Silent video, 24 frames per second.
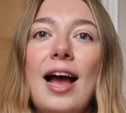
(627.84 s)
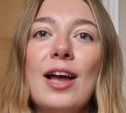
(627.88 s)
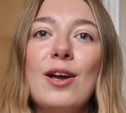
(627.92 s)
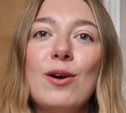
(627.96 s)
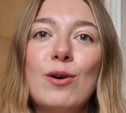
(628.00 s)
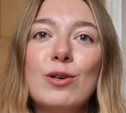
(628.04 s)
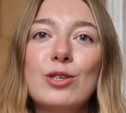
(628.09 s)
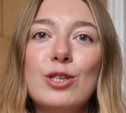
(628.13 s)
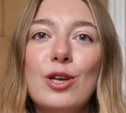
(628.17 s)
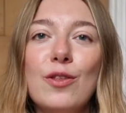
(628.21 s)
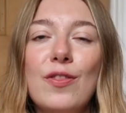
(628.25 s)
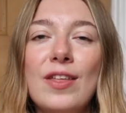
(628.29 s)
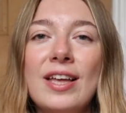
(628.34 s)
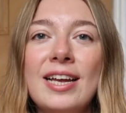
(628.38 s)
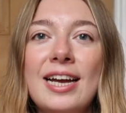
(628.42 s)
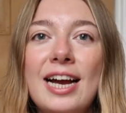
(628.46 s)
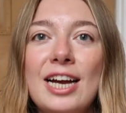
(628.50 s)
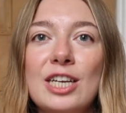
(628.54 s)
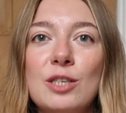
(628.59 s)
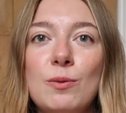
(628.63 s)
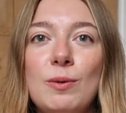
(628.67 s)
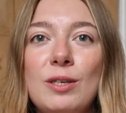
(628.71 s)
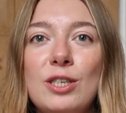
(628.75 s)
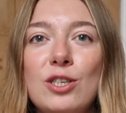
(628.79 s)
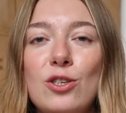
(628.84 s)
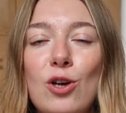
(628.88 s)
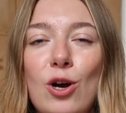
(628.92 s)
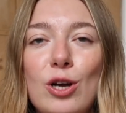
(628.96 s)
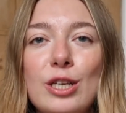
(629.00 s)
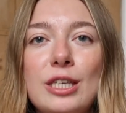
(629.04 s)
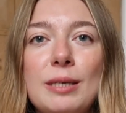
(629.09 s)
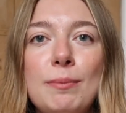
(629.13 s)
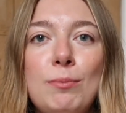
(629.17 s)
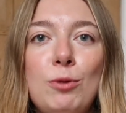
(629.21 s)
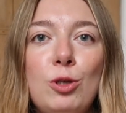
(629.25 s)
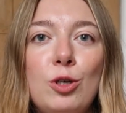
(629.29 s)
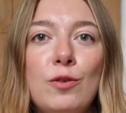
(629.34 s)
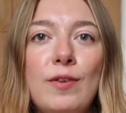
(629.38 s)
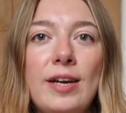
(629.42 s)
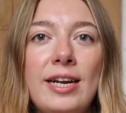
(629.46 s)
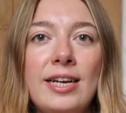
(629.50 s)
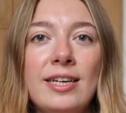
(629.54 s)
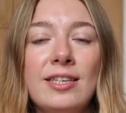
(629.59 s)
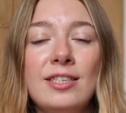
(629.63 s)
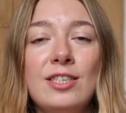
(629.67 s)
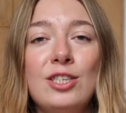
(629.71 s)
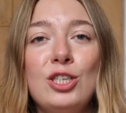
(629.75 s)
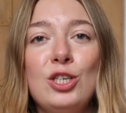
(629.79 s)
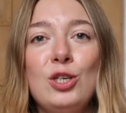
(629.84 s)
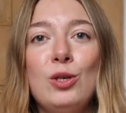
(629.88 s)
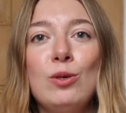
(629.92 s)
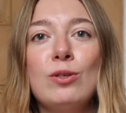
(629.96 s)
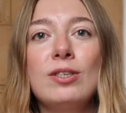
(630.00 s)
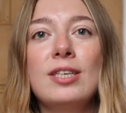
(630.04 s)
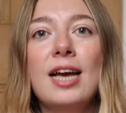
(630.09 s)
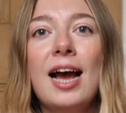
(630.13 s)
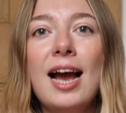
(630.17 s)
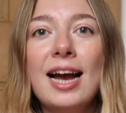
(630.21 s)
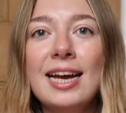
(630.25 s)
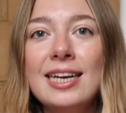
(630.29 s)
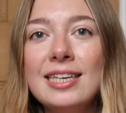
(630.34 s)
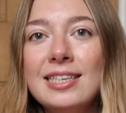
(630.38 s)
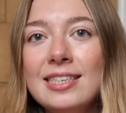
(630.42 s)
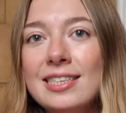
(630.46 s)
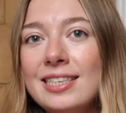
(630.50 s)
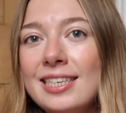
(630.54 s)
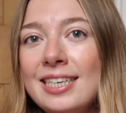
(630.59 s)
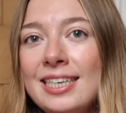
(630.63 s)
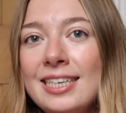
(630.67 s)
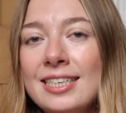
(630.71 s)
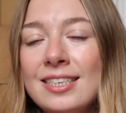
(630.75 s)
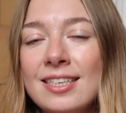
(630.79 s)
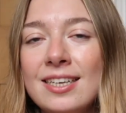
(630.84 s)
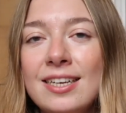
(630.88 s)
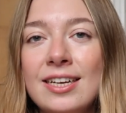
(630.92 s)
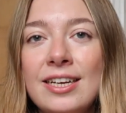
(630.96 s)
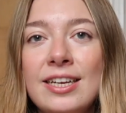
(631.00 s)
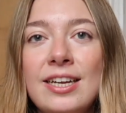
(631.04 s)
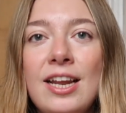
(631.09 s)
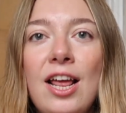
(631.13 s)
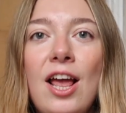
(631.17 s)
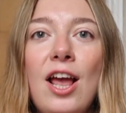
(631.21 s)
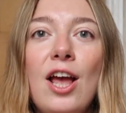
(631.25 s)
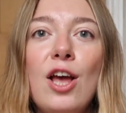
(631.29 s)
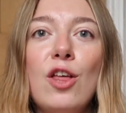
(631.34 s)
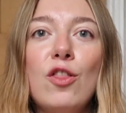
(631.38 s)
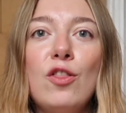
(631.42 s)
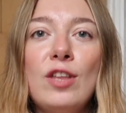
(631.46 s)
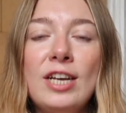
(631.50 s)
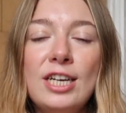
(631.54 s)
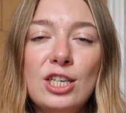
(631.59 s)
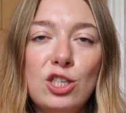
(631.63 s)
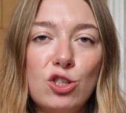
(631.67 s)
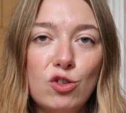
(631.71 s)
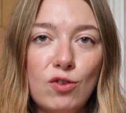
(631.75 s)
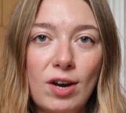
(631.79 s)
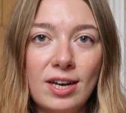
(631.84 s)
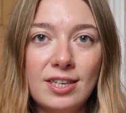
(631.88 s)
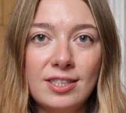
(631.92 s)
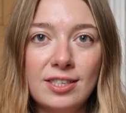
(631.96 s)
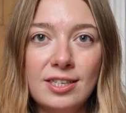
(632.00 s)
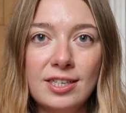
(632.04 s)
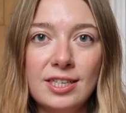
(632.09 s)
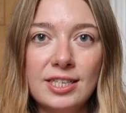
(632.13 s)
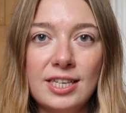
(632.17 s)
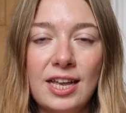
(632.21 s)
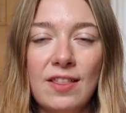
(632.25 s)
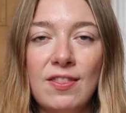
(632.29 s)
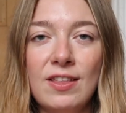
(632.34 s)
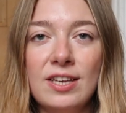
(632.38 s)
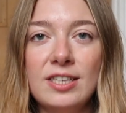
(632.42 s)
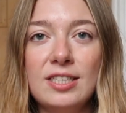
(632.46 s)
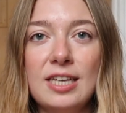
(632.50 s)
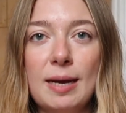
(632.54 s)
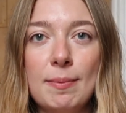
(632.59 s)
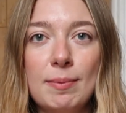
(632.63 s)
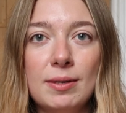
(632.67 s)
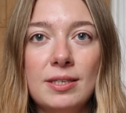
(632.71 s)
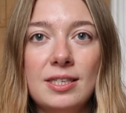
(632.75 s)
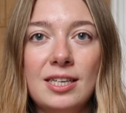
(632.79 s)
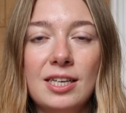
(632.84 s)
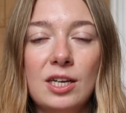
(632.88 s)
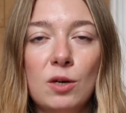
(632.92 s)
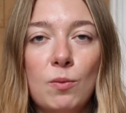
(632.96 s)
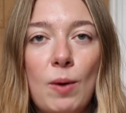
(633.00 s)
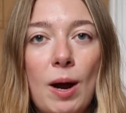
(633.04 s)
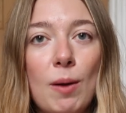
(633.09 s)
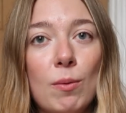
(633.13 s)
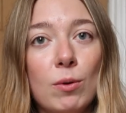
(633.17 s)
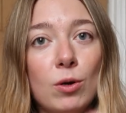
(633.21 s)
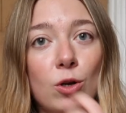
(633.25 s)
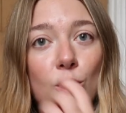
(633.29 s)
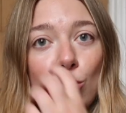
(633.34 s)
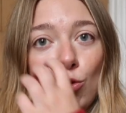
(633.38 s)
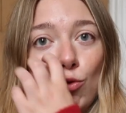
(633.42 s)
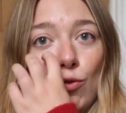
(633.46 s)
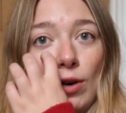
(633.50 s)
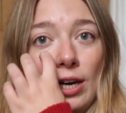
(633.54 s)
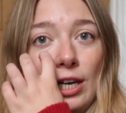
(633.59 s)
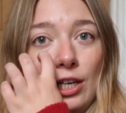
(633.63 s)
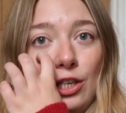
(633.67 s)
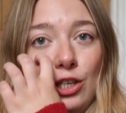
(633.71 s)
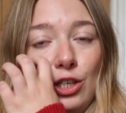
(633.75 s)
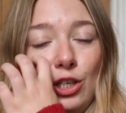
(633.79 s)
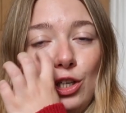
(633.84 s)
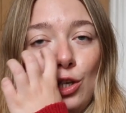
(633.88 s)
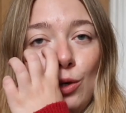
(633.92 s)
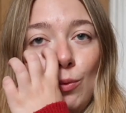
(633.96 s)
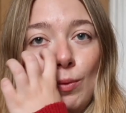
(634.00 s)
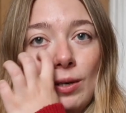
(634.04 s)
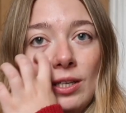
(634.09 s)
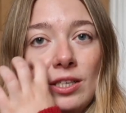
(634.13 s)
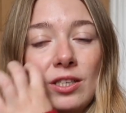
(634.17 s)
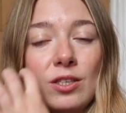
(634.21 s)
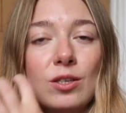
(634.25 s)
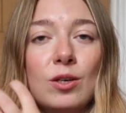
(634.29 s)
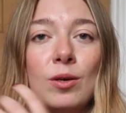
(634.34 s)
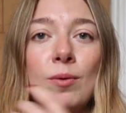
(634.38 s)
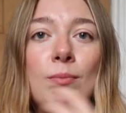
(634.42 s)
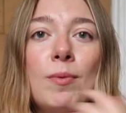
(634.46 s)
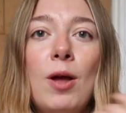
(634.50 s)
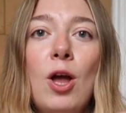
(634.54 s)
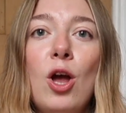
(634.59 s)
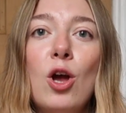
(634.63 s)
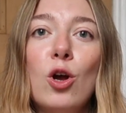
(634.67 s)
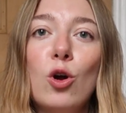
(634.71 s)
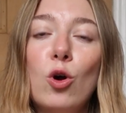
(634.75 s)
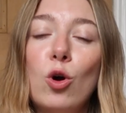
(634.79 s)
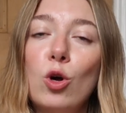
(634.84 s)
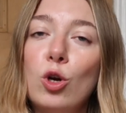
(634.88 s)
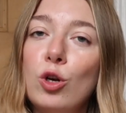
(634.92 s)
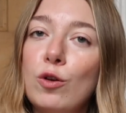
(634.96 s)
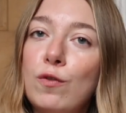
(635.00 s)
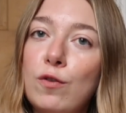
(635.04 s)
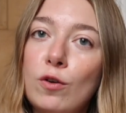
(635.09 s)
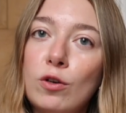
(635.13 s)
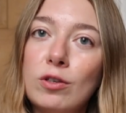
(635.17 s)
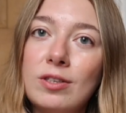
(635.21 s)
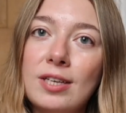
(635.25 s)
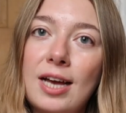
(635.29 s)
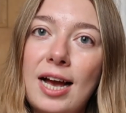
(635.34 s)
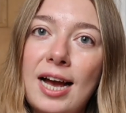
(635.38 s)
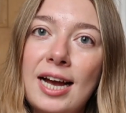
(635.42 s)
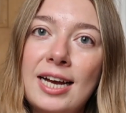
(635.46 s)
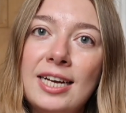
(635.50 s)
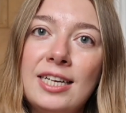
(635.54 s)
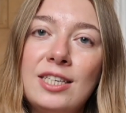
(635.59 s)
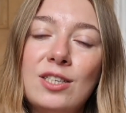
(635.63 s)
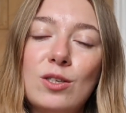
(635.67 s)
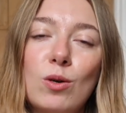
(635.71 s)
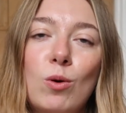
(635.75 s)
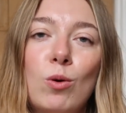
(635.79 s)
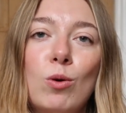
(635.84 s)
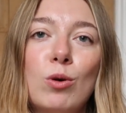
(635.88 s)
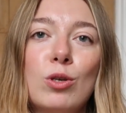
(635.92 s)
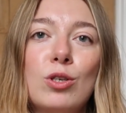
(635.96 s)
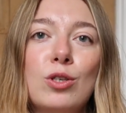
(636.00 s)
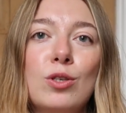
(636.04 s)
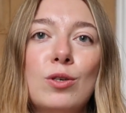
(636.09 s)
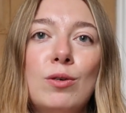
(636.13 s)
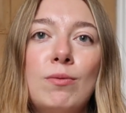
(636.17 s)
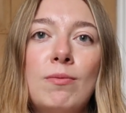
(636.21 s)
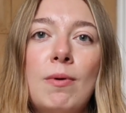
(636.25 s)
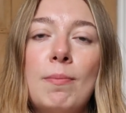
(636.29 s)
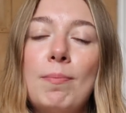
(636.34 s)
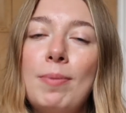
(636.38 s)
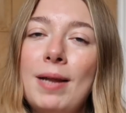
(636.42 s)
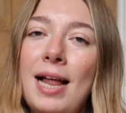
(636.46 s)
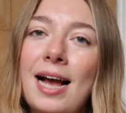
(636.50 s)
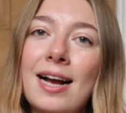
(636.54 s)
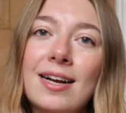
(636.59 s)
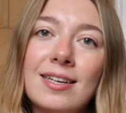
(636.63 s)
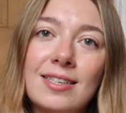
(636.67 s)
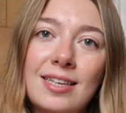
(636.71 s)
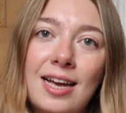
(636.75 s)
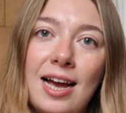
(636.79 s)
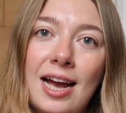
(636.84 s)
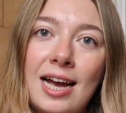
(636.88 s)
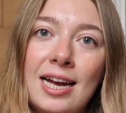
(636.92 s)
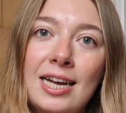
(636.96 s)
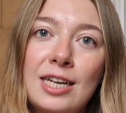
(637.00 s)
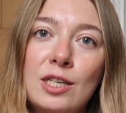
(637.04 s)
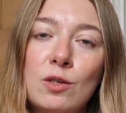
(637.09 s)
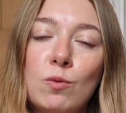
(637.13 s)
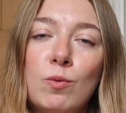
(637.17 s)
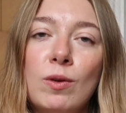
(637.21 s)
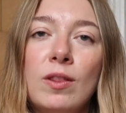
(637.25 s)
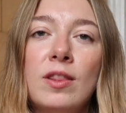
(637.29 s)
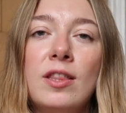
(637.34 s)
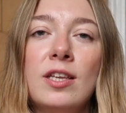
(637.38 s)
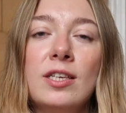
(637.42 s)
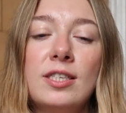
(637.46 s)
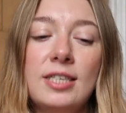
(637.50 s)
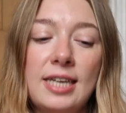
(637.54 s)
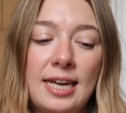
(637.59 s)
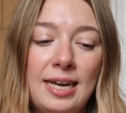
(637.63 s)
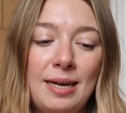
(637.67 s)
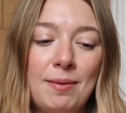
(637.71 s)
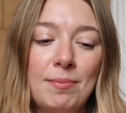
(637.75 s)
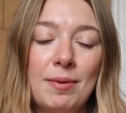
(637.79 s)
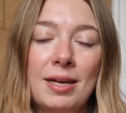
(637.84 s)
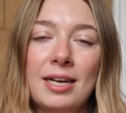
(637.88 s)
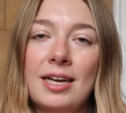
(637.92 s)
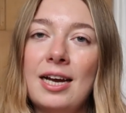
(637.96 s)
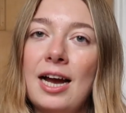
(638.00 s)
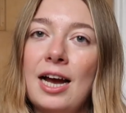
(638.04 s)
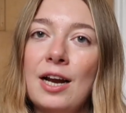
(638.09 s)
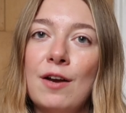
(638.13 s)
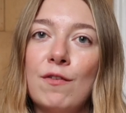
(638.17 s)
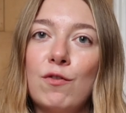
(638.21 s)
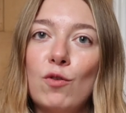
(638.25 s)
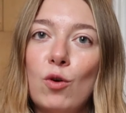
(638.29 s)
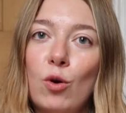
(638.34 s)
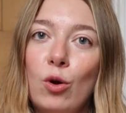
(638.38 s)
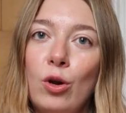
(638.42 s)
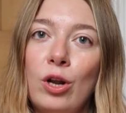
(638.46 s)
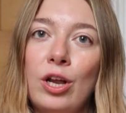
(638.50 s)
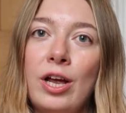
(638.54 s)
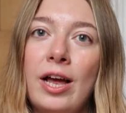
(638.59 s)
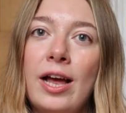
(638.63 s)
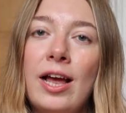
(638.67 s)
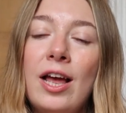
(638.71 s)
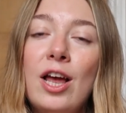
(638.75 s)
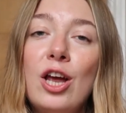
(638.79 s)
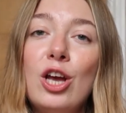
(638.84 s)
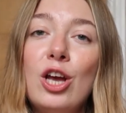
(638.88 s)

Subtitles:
I also think as we start to move into tight season, these dresses and this type of silhouette would look really cute with some colourful tights or some black tights with the same like kind of colour